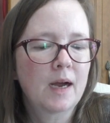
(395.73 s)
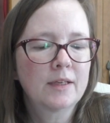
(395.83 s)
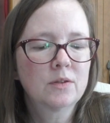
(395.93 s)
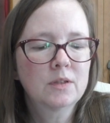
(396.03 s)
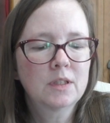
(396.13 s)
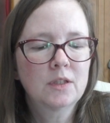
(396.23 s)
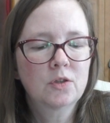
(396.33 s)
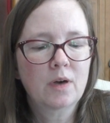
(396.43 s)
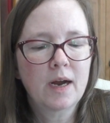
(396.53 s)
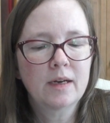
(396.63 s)
I usually
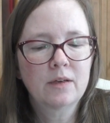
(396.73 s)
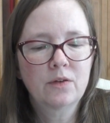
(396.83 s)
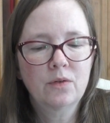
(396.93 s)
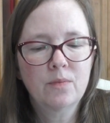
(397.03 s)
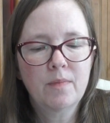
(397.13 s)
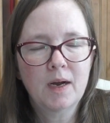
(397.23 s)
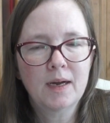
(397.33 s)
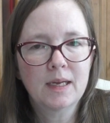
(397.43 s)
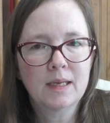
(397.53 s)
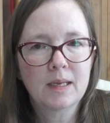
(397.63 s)
try to do
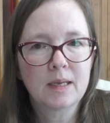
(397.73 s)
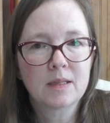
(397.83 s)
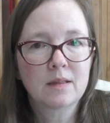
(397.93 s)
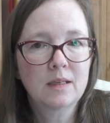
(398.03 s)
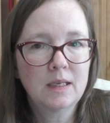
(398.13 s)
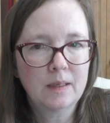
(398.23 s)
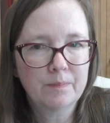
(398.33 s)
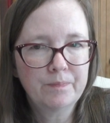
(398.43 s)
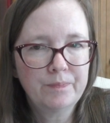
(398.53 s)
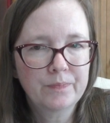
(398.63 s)
my
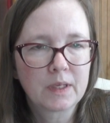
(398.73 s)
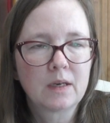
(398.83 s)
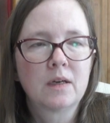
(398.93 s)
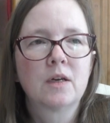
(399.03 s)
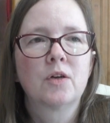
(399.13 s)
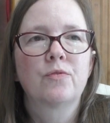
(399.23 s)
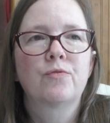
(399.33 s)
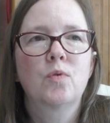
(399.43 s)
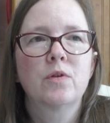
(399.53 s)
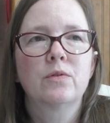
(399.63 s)
theme
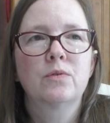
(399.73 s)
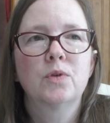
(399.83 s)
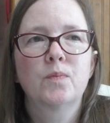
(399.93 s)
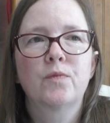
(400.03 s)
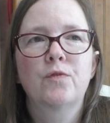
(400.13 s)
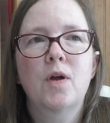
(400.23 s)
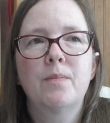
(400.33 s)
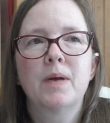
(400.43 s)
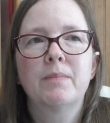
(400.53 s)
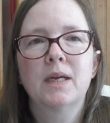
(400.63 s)
for the group
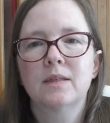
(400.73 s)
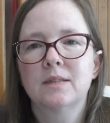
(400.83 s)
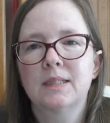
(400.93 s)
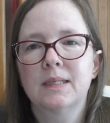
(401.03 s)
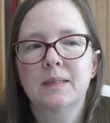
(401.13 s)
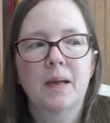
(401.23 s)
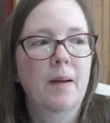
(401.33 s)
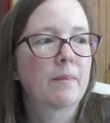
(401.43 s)
from a magazine,